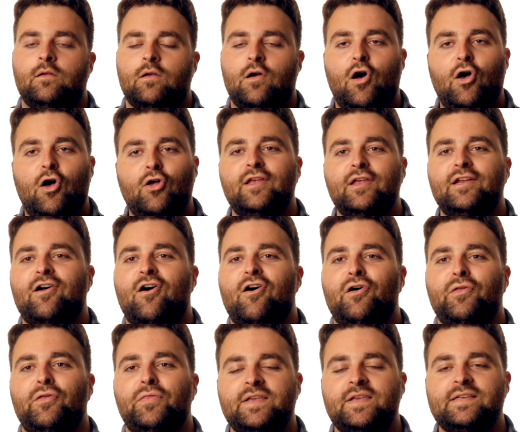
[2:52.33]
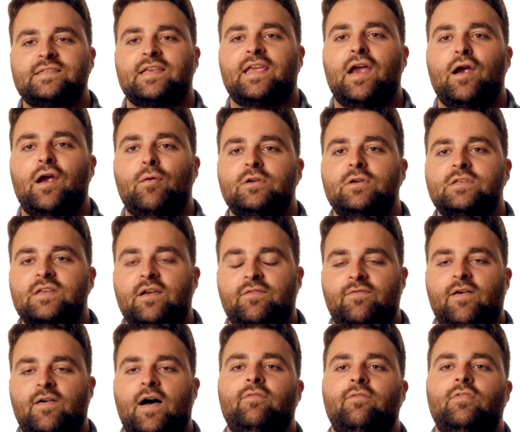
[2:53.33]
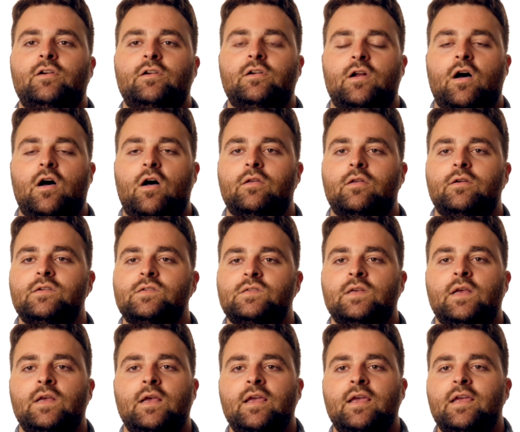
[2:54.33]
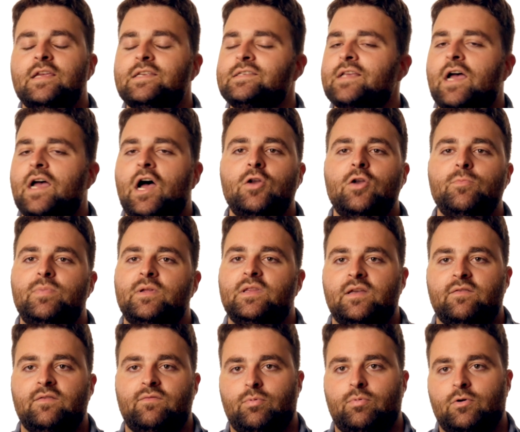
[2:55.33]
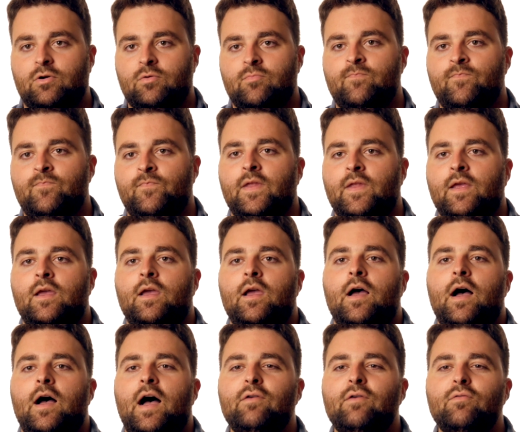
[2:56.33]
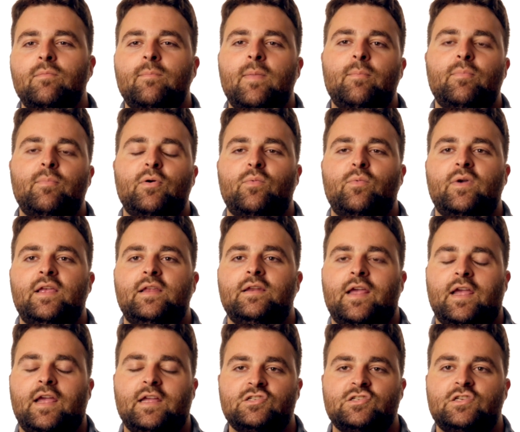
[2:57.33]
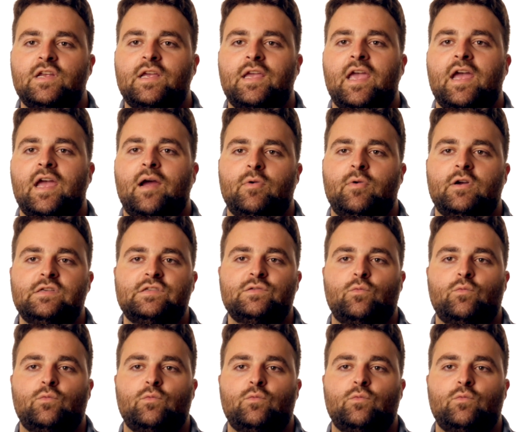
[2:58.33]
All in all, these cameras at $500 is unbelievable. I remember when HD cameras